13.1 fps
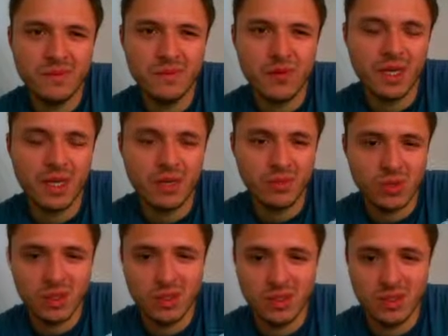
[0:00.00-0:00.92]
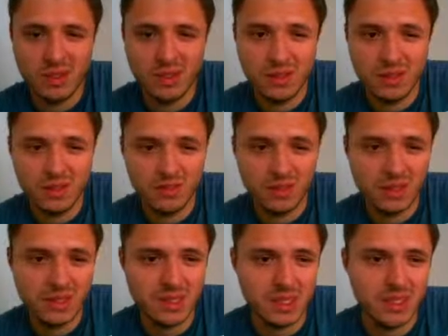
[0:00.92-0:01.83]
Okay, one.
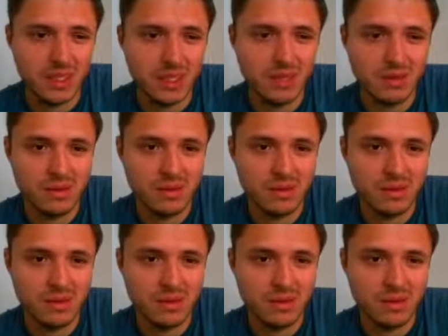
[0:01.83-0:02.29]
What's this knight